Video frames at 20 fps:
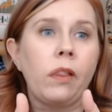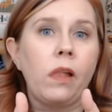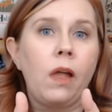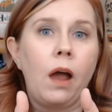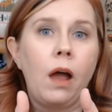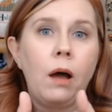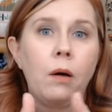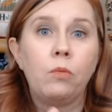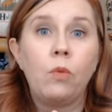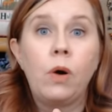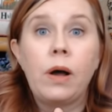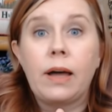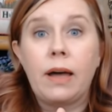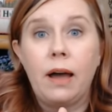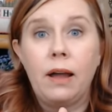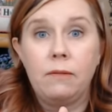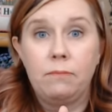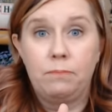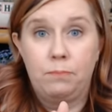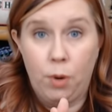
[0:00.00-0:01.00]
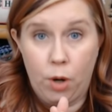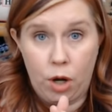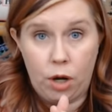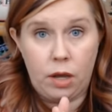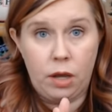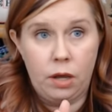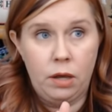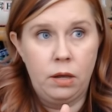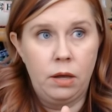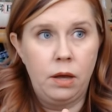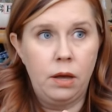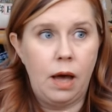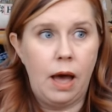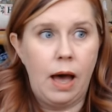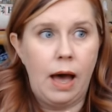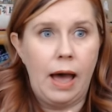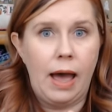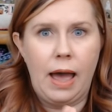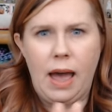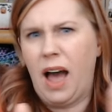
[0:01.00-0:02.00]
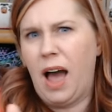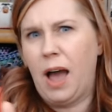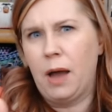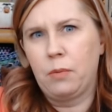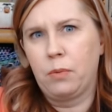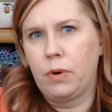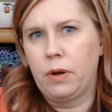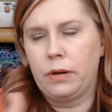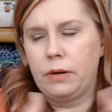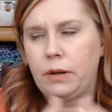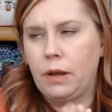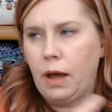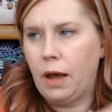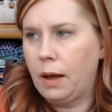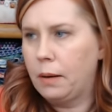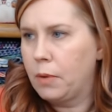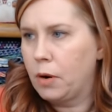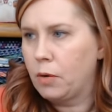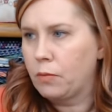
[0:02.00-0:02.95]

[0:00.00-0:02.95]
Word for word: Um, what kind of book I, I would um,